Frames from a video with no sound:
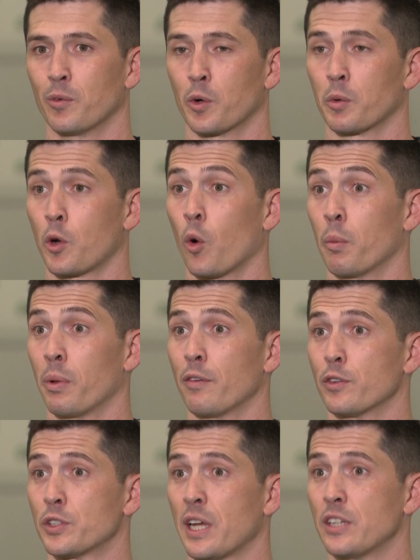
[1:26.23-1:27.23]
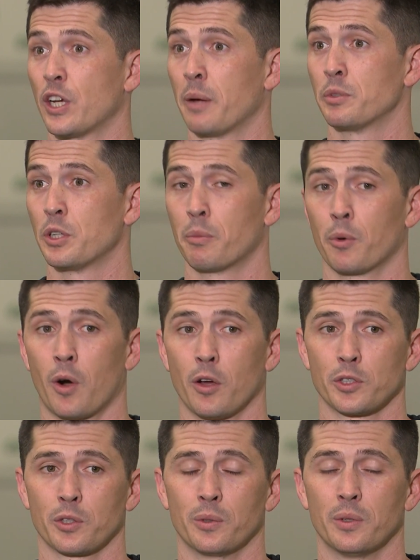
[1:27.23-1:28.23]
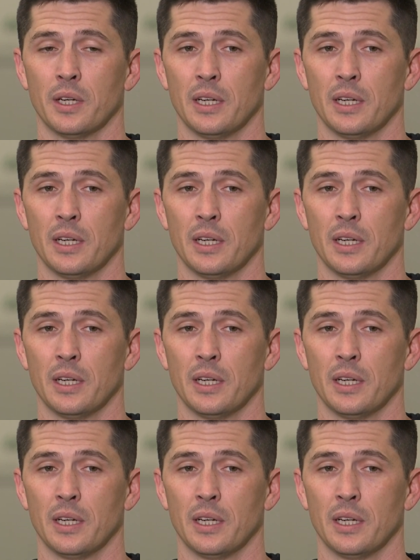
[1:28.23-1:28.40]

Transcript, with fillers: we're going to play for state championship, but we're also